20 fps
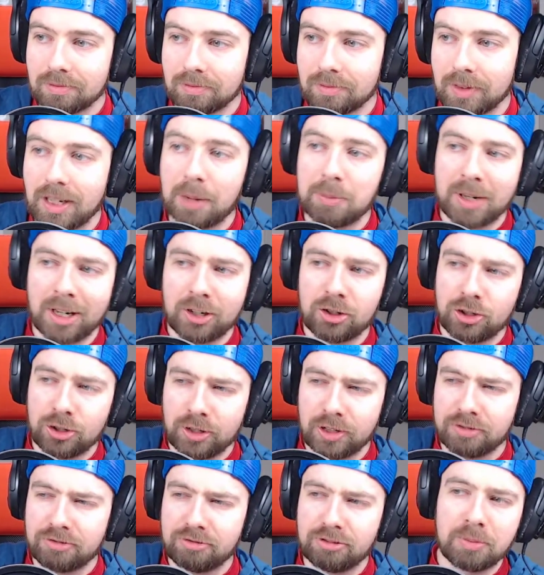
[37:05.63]
not sure
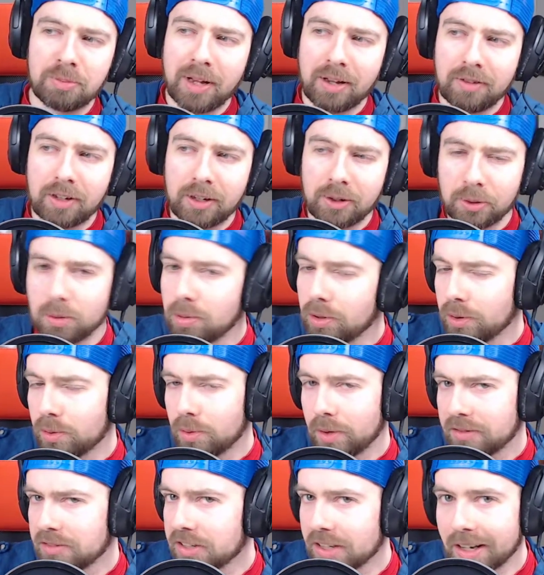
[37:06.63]
if him having Uber would
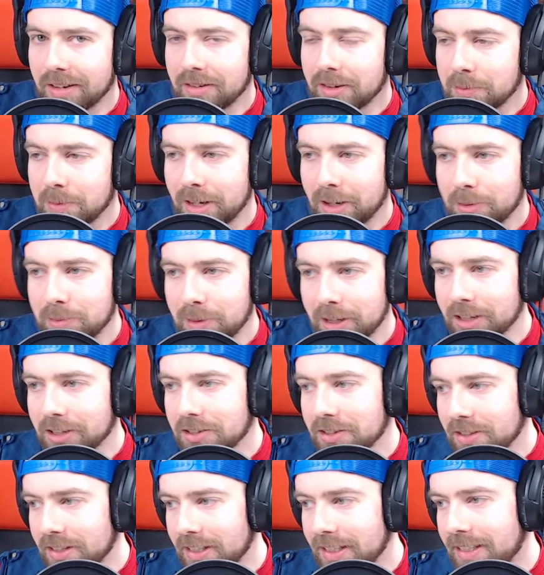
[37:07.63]
have saved him there,
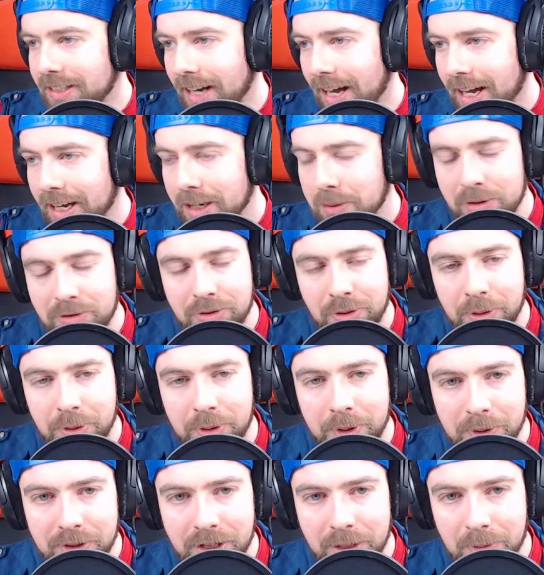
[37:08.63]
because he died before he
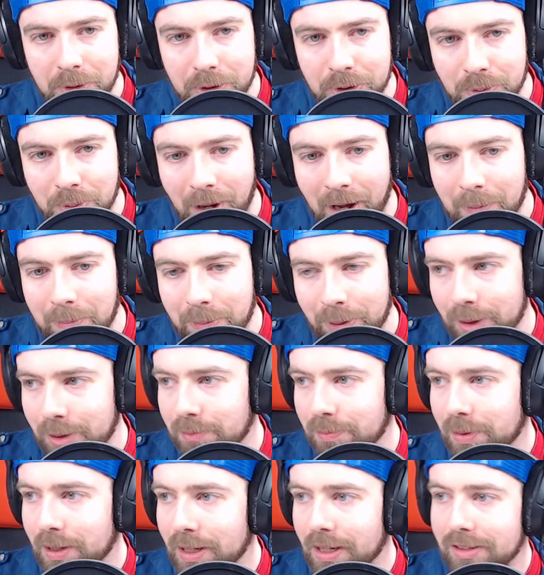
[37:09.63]
was able to pop it,
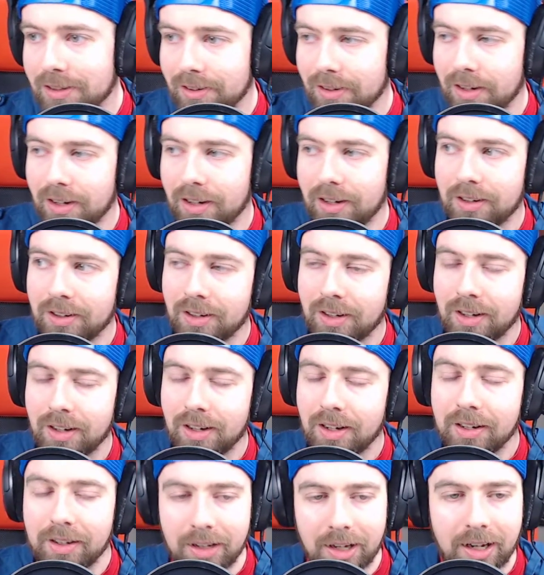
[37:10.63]
but
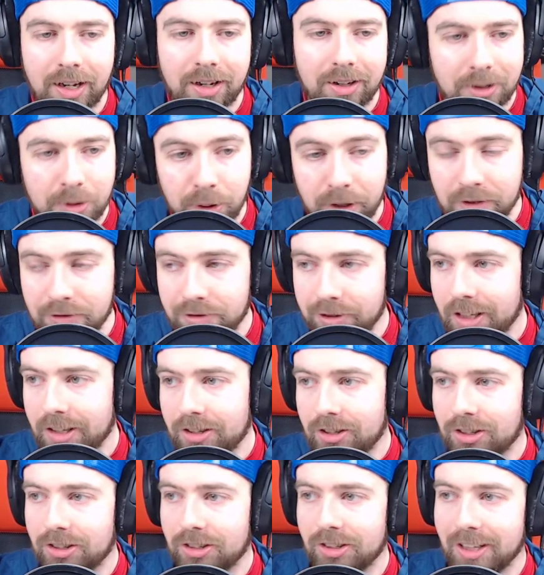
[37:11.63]
yeah, Quick
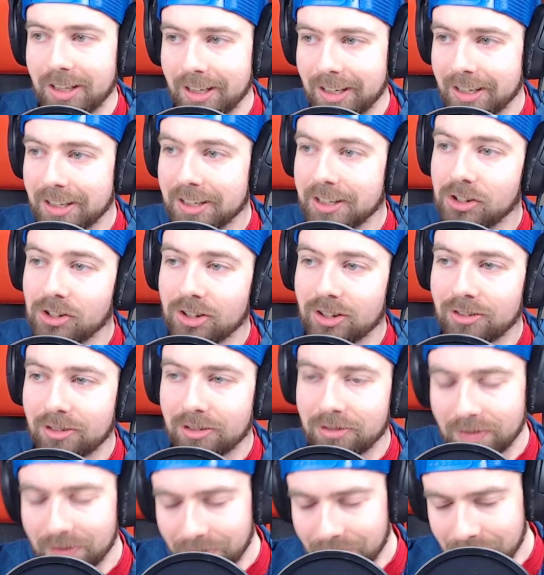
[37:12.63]
Fix is
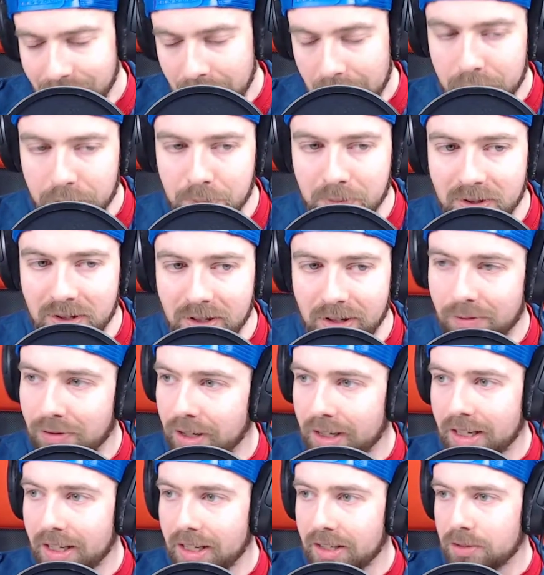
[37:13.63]
very
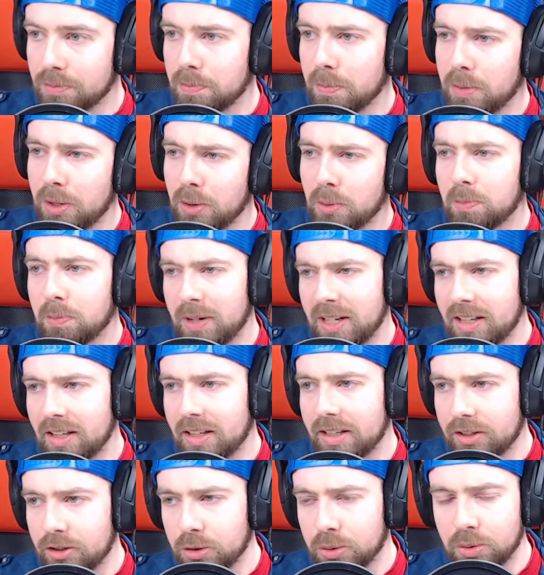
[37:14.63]
specific. It's mainly
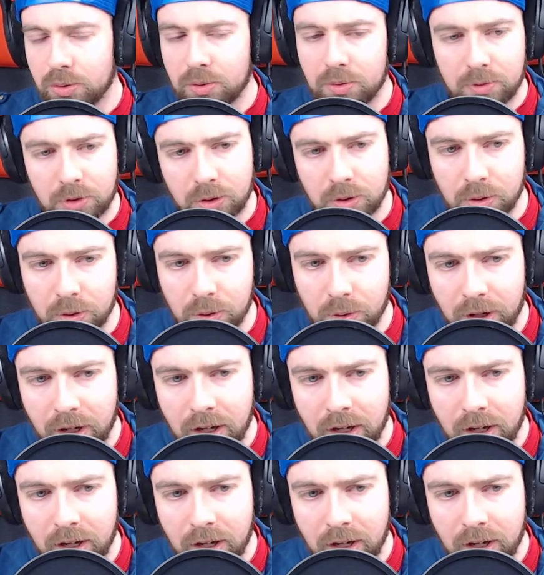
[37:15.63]
due to